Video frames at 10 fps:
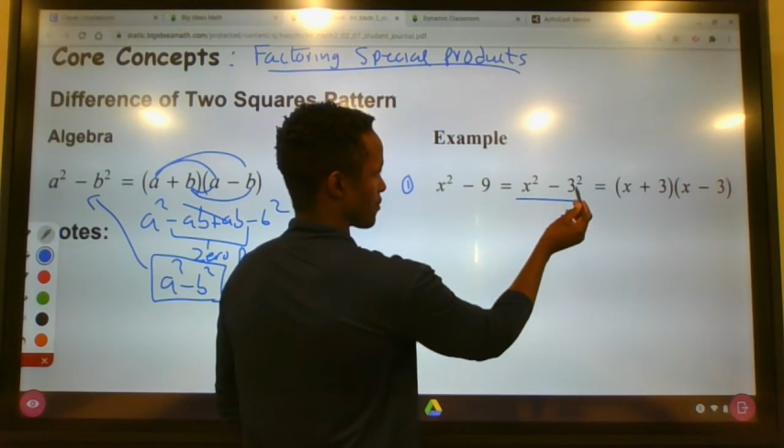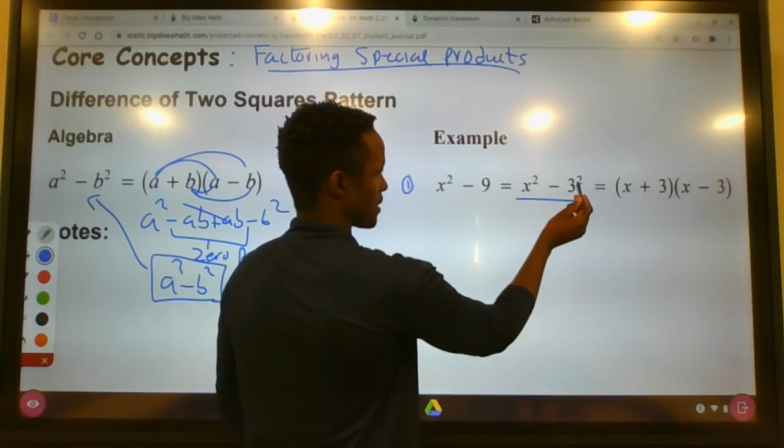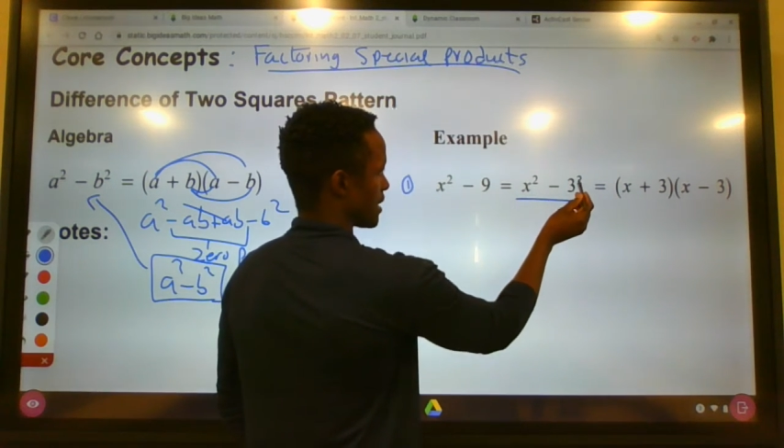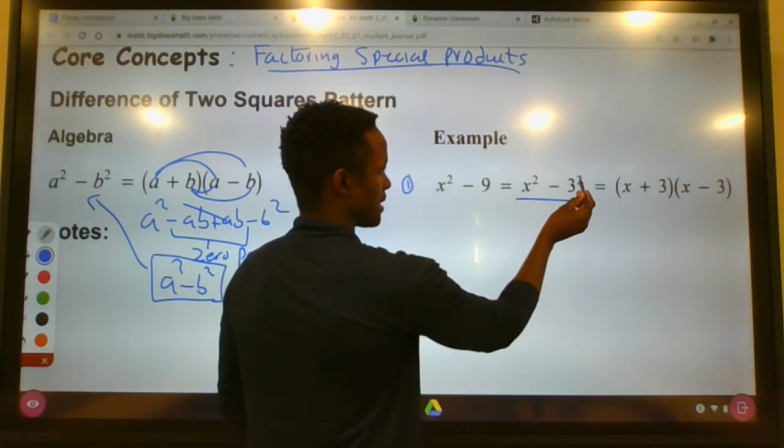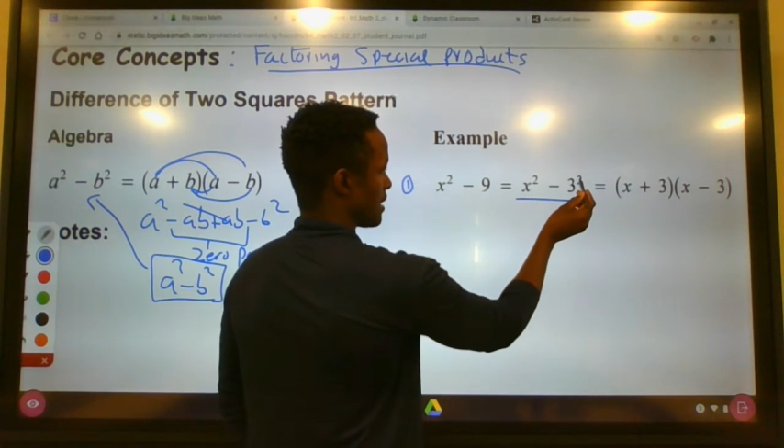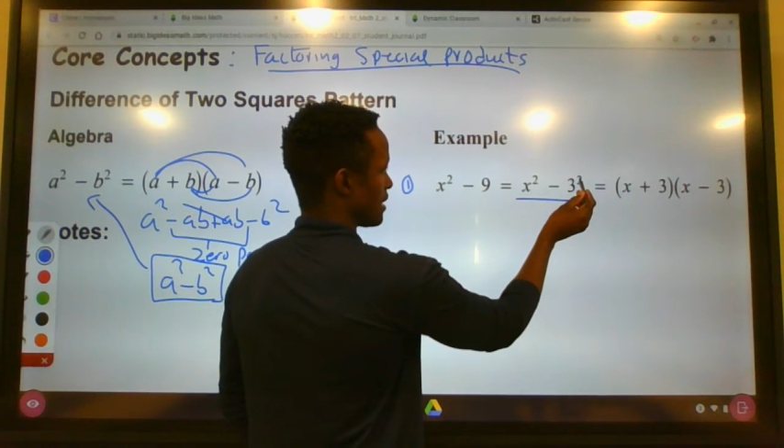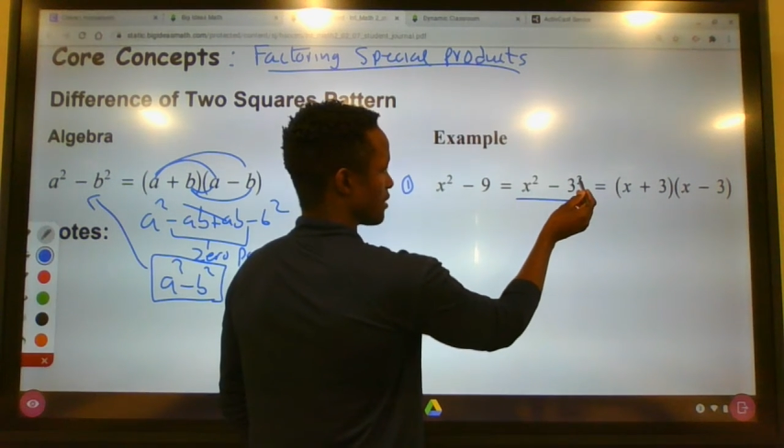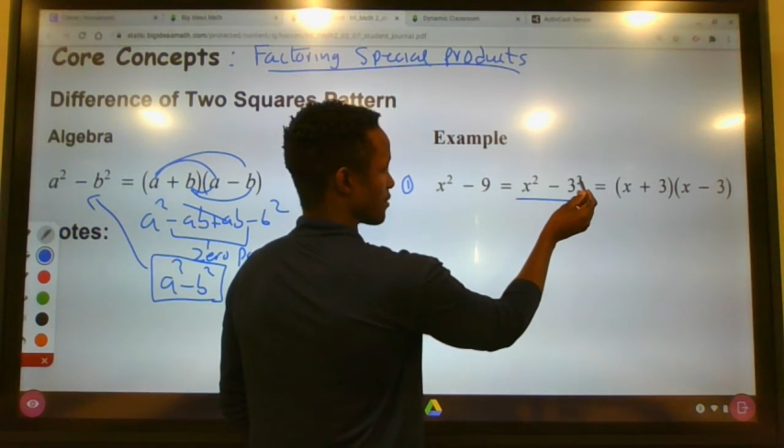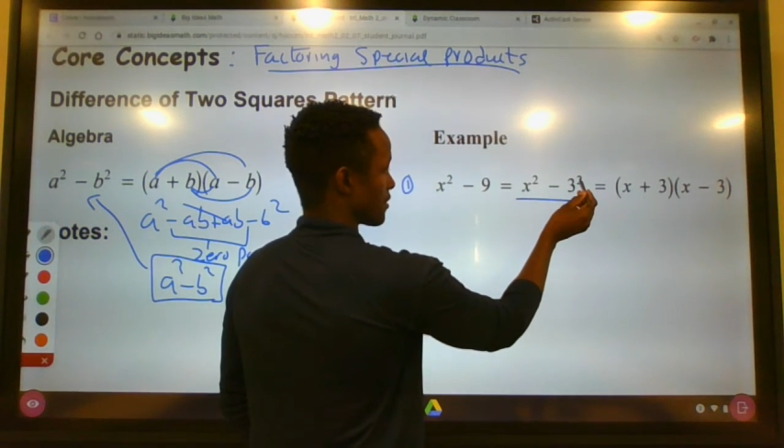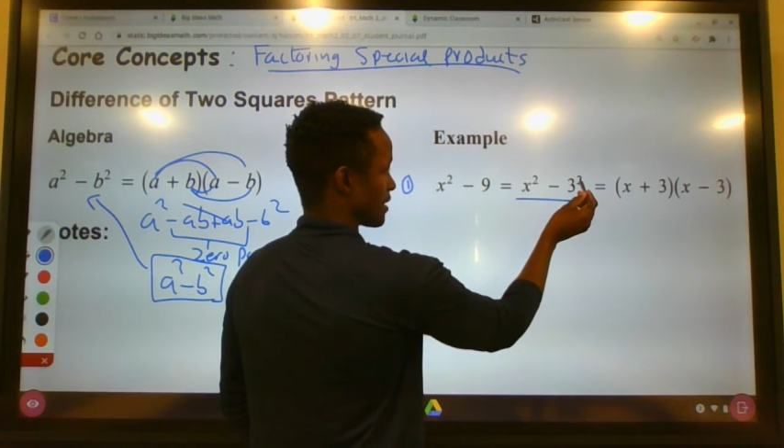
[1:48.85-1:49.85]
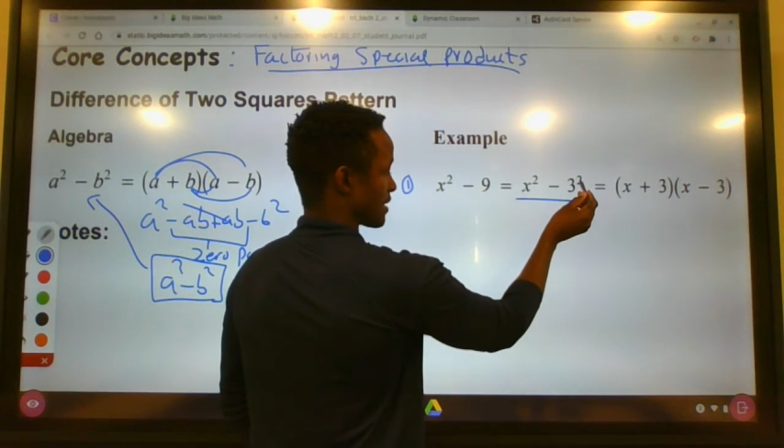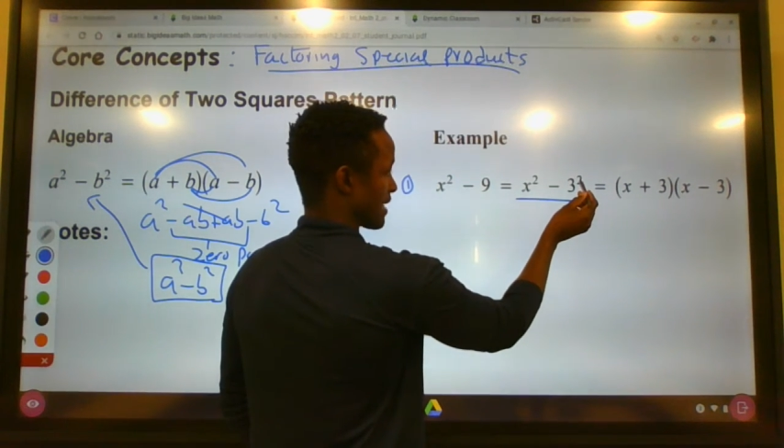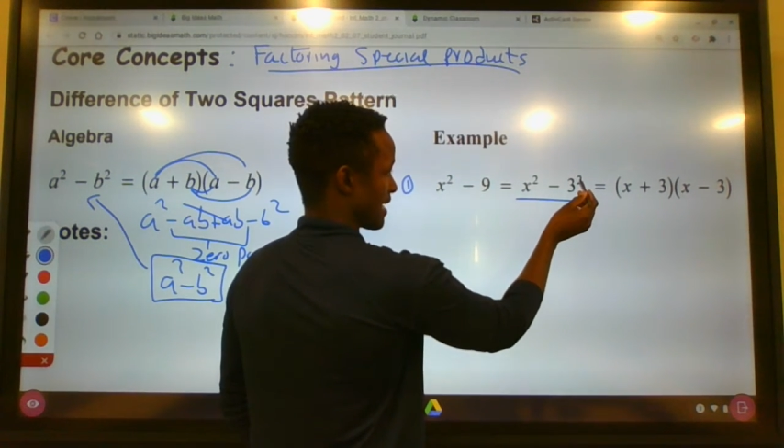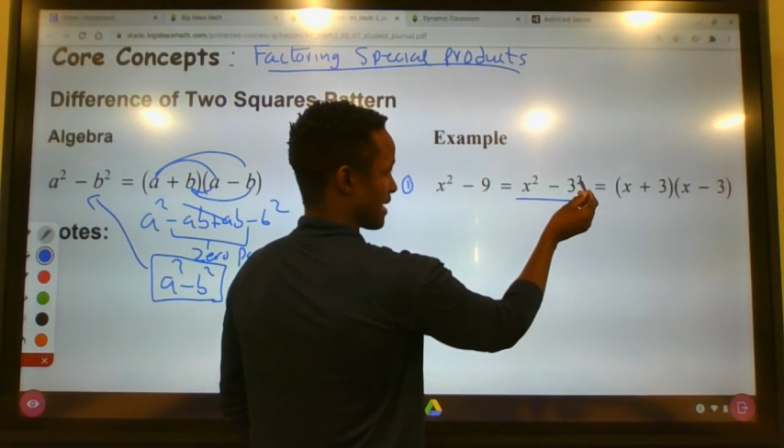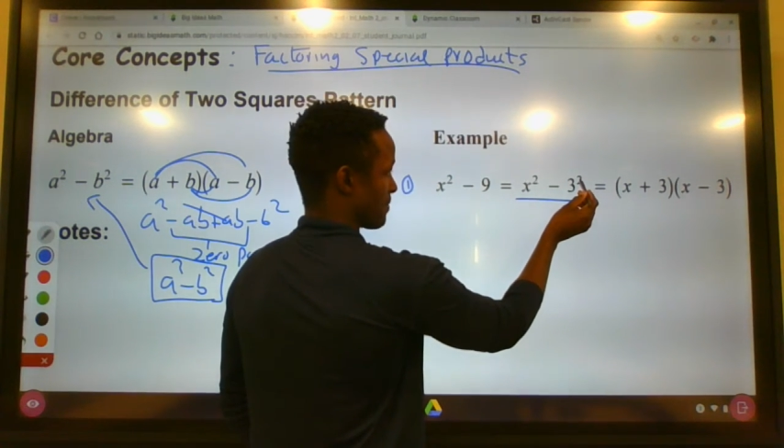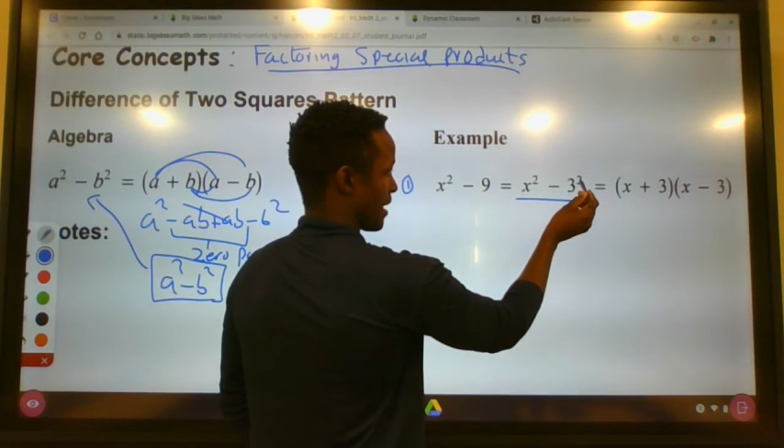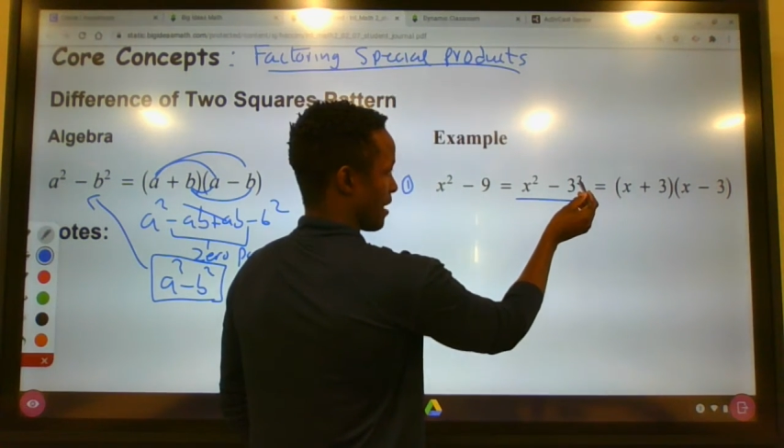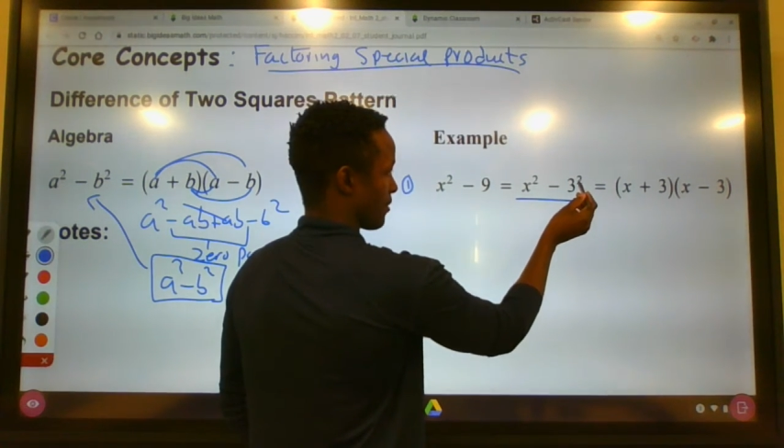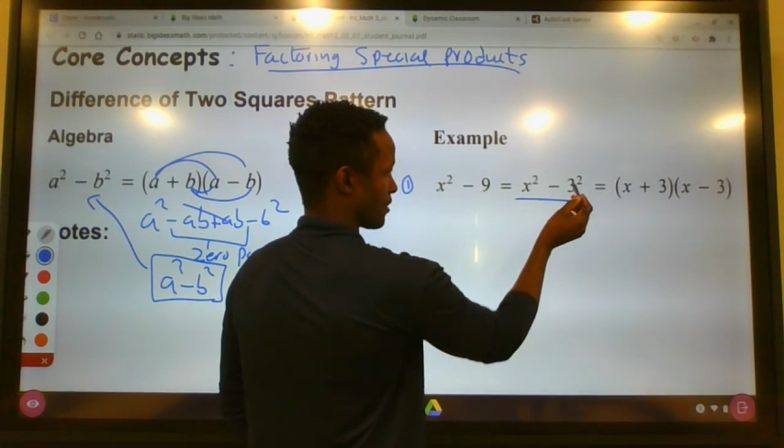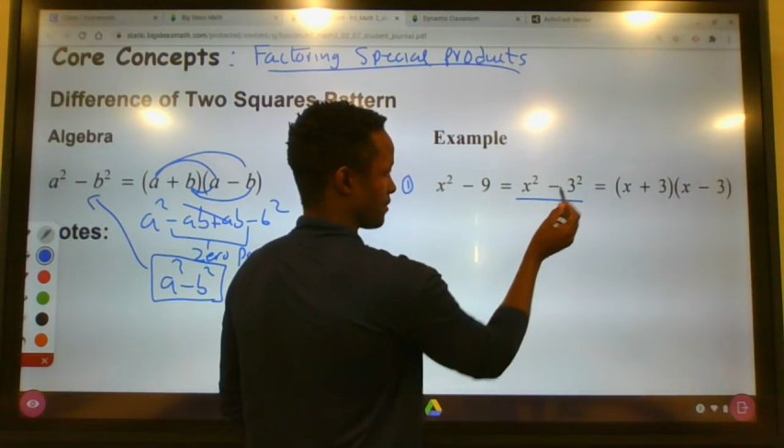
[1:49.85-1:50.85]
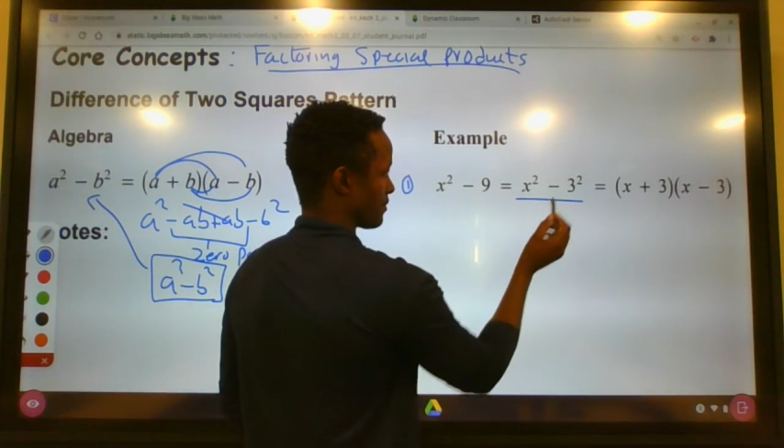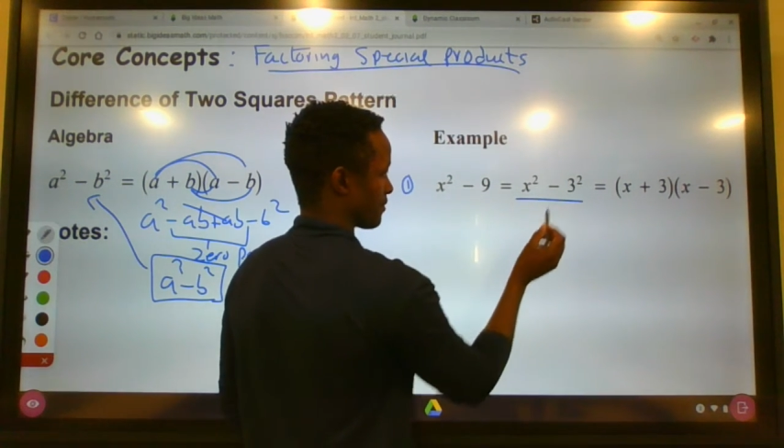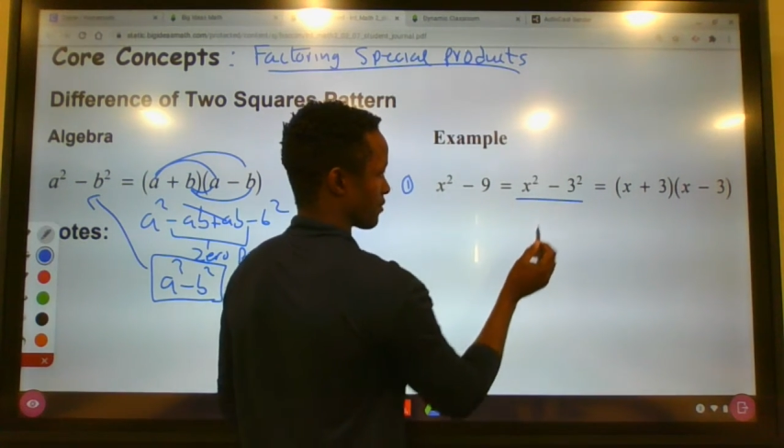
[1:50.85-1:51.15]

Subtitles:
3 to the second power.